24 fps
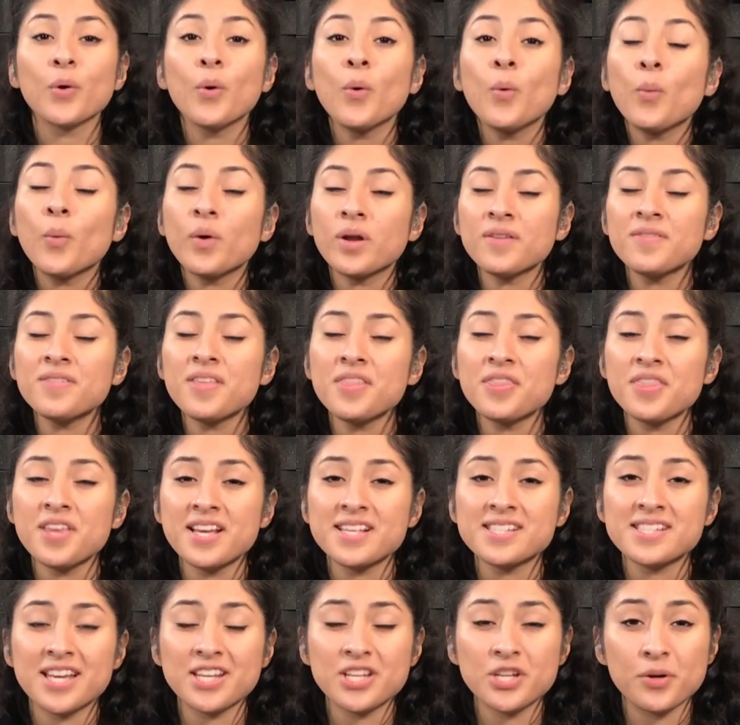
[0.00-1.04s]
One of the
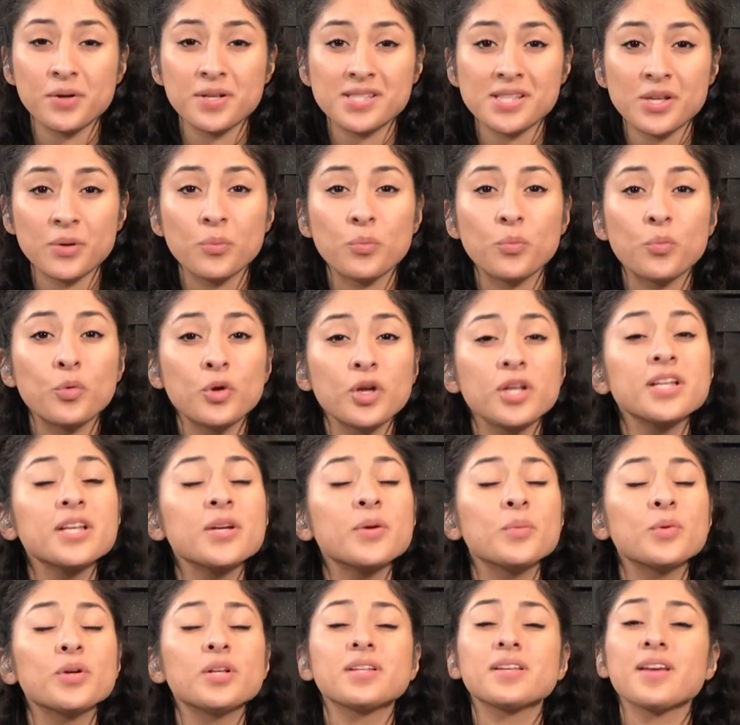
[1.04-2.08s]
things I noticed that
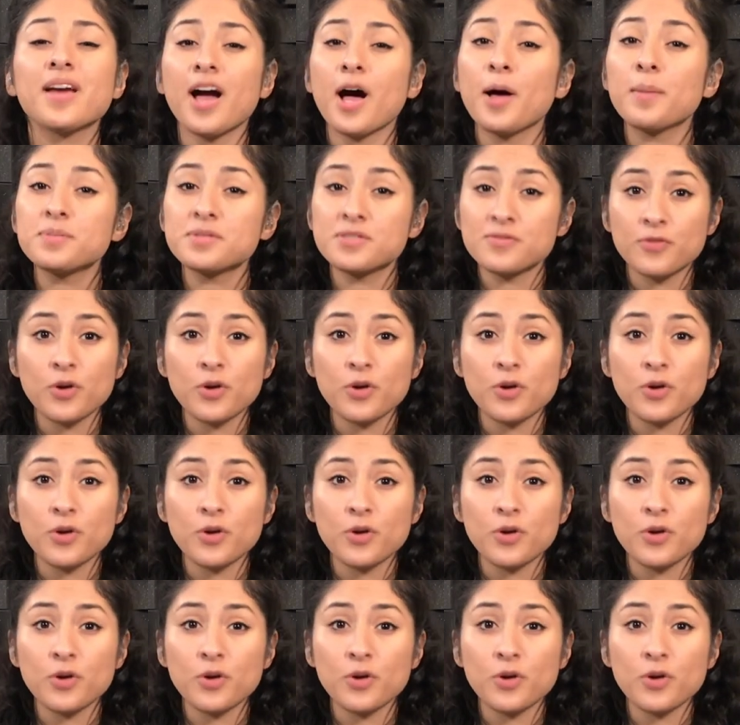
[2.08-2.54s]
really helps